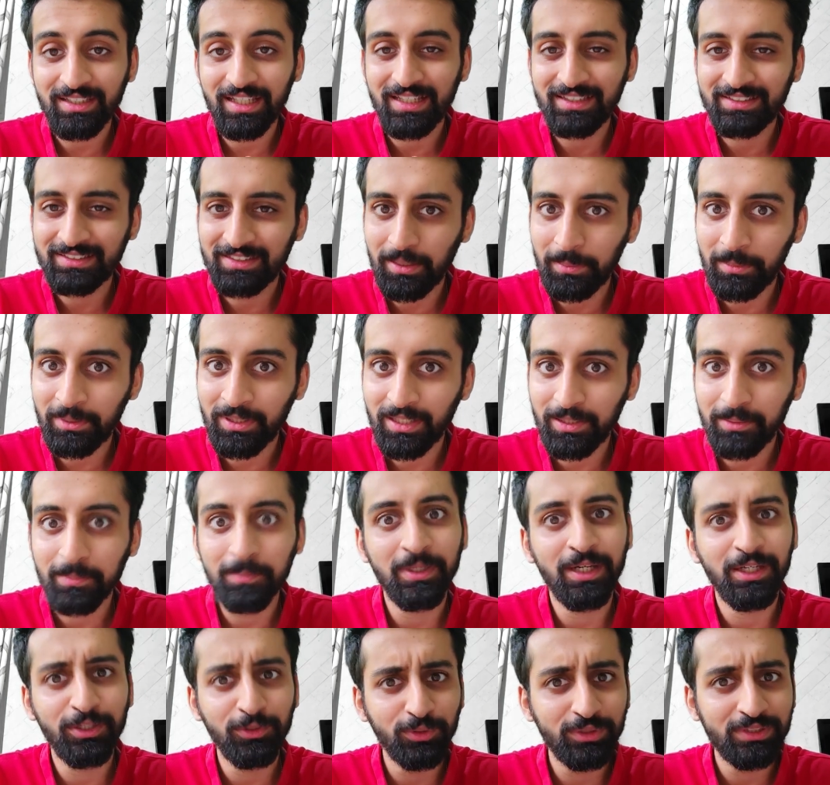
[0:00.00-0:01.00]
except
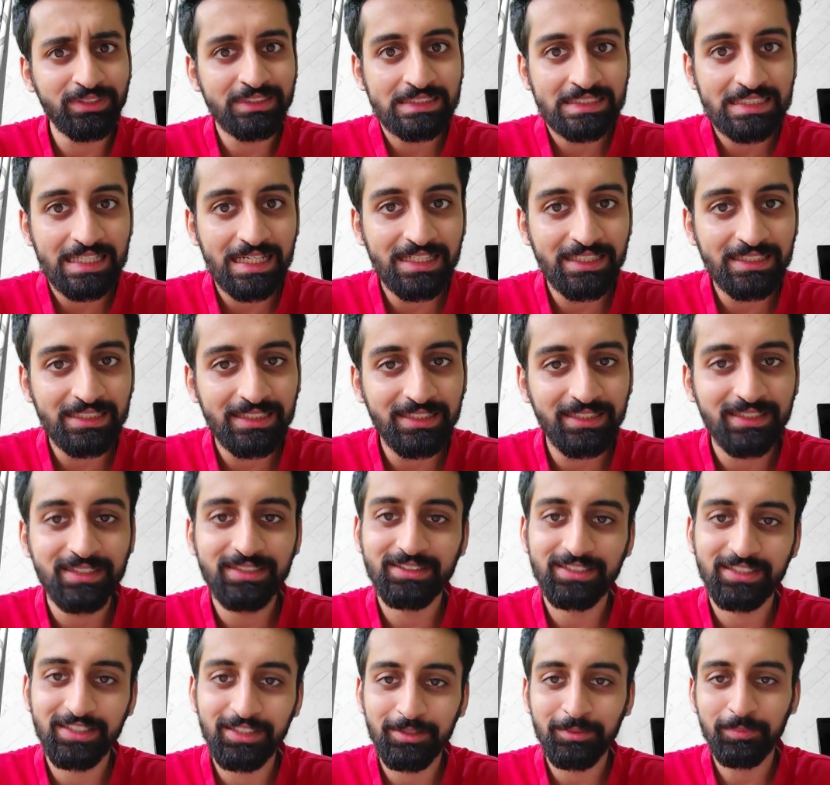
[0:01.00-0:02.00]
Hetmyer, who is slightly
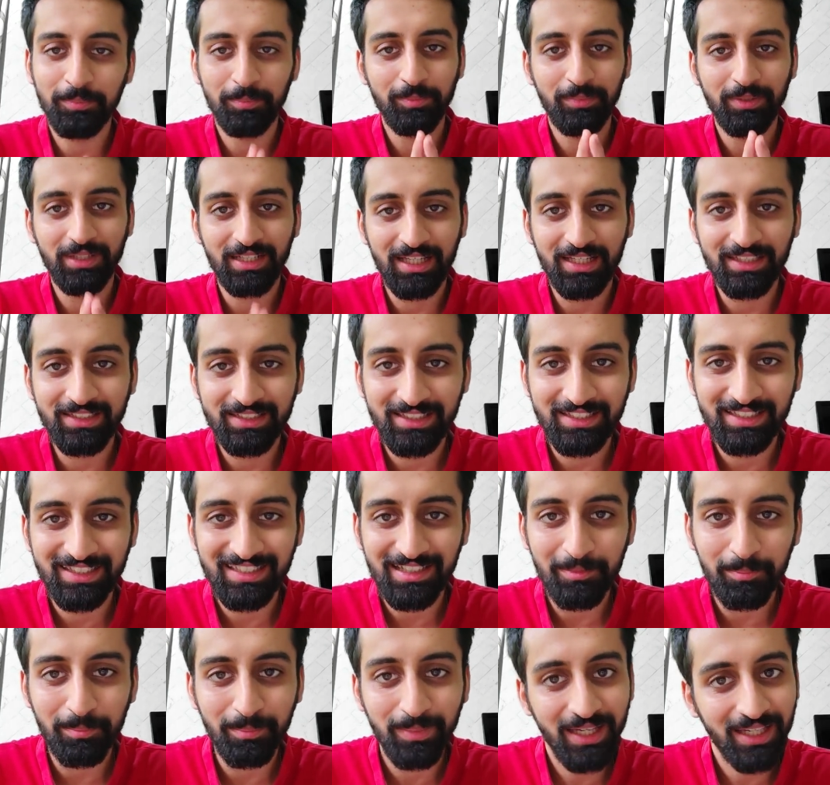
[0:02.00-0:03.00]
risky, but I think
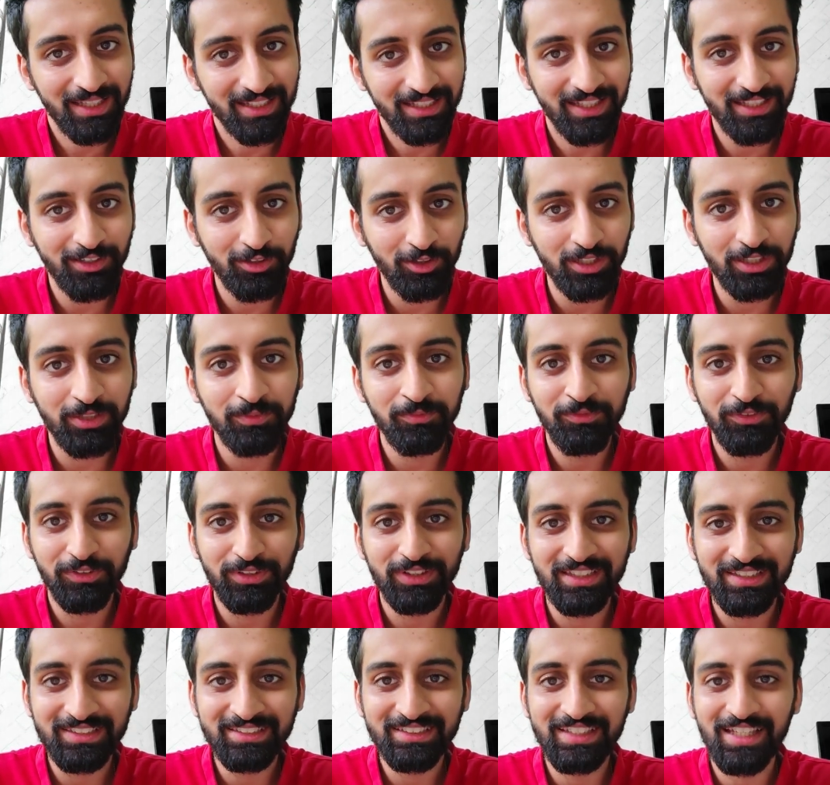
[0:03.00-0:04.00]
I'm banking on him for
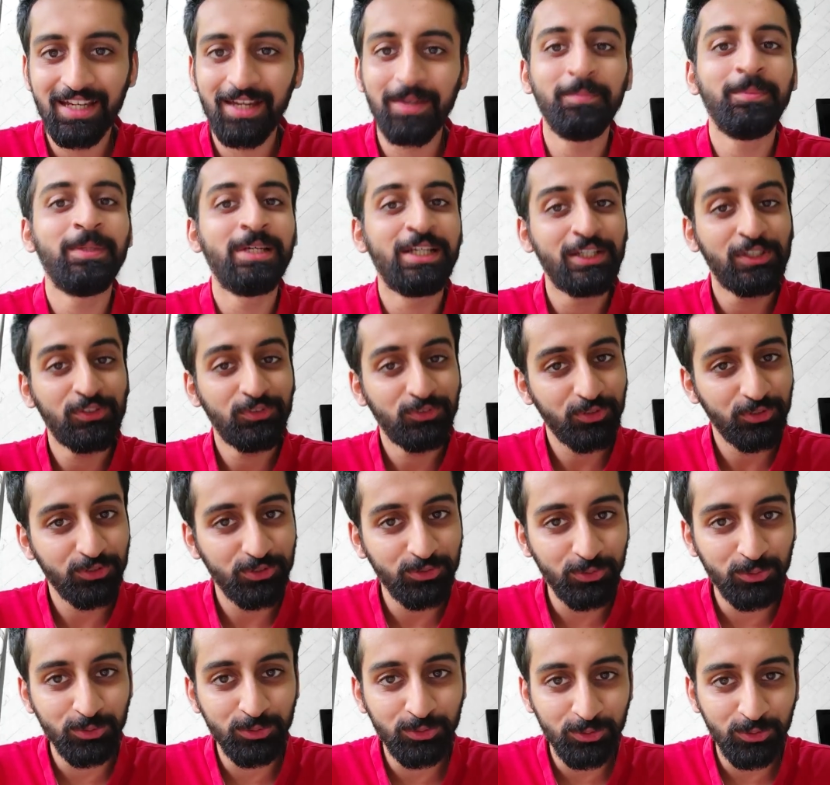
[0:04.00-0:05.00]
this game. So
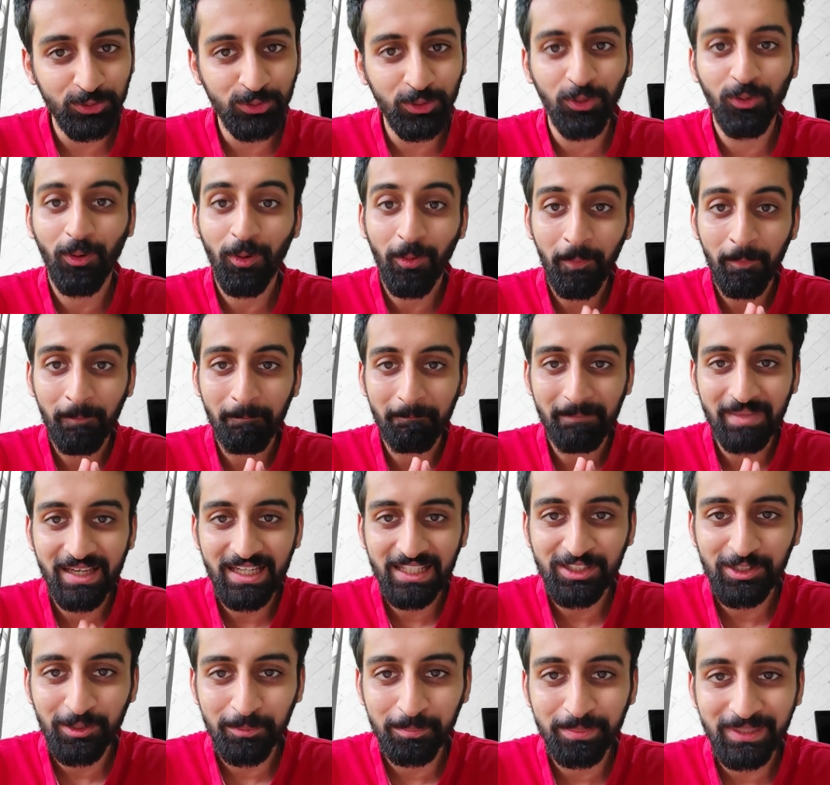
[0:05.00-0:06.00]
you two go,
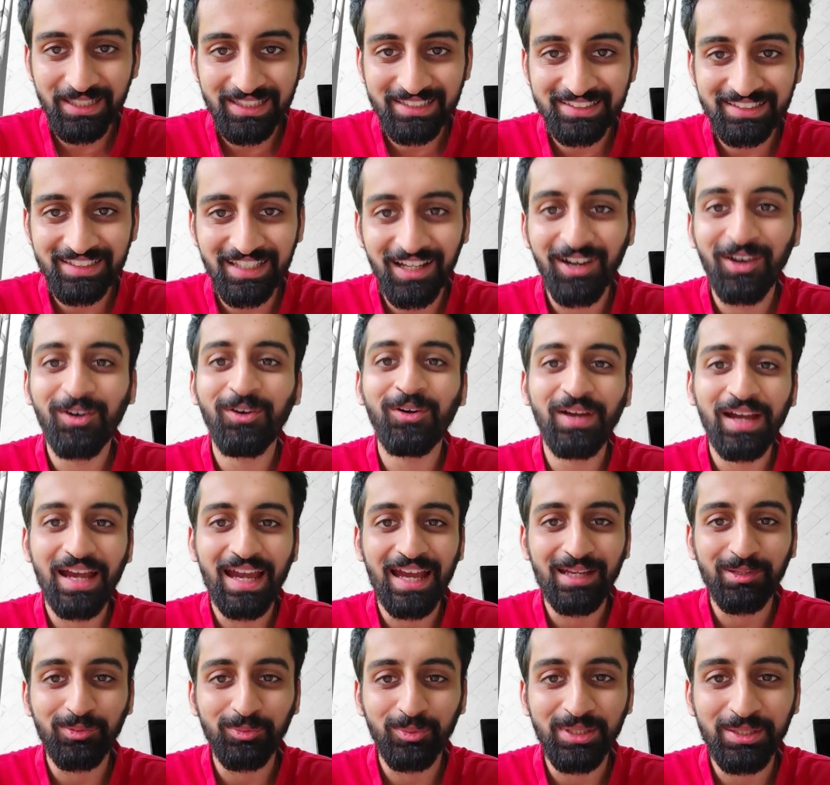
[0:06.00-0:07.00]
make your picks now
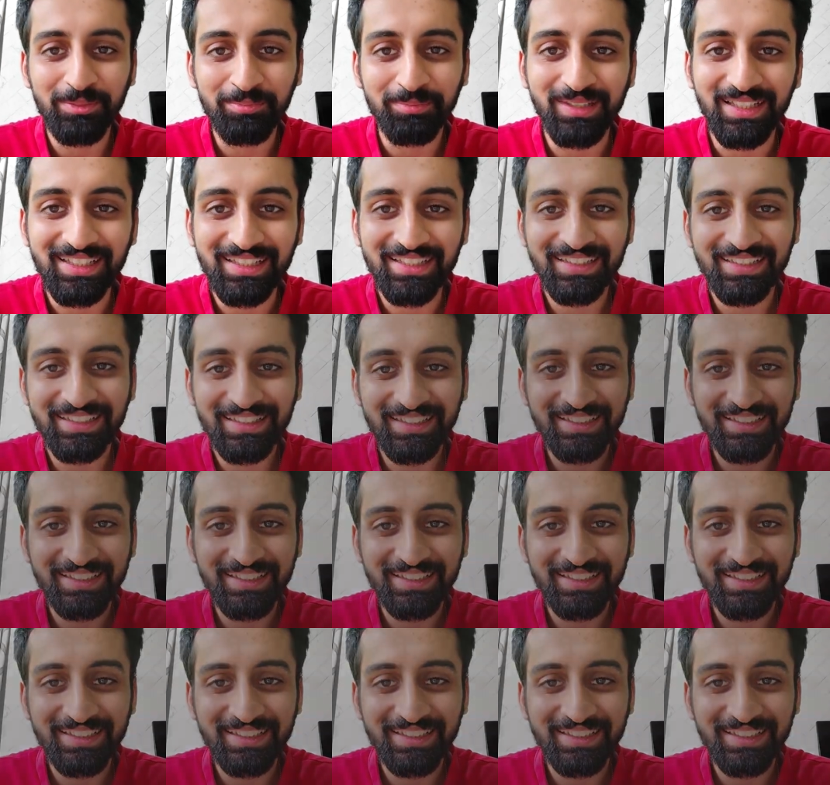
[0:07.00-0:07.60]
and win big.